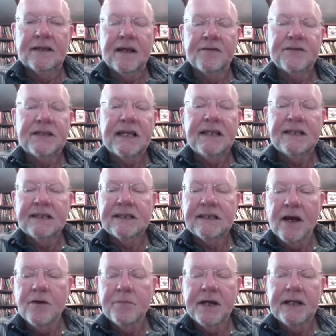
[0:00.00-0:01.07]
seen
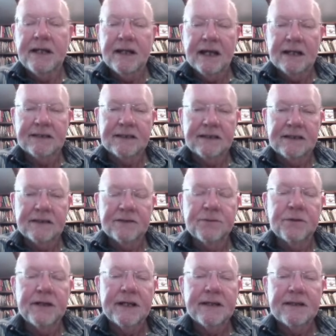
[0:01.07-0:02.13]
so many lessons
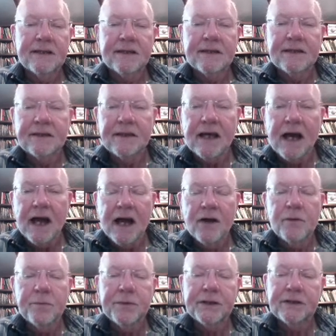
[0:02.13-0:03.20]
with
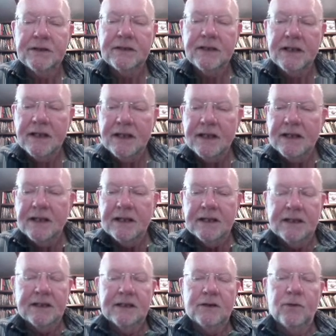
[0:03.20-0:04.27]
open
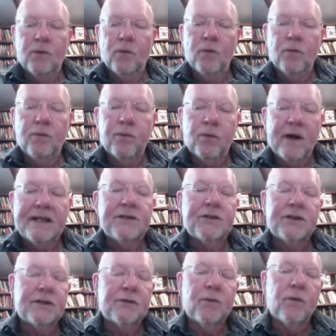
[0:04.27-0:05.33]

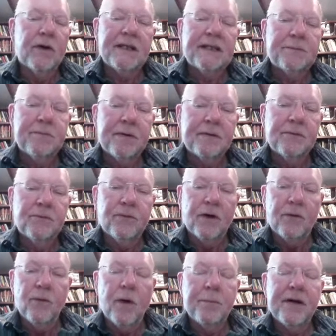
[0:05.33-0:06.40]
questions.
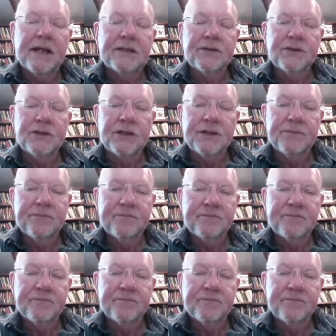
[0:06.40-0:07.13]
What puzzles you?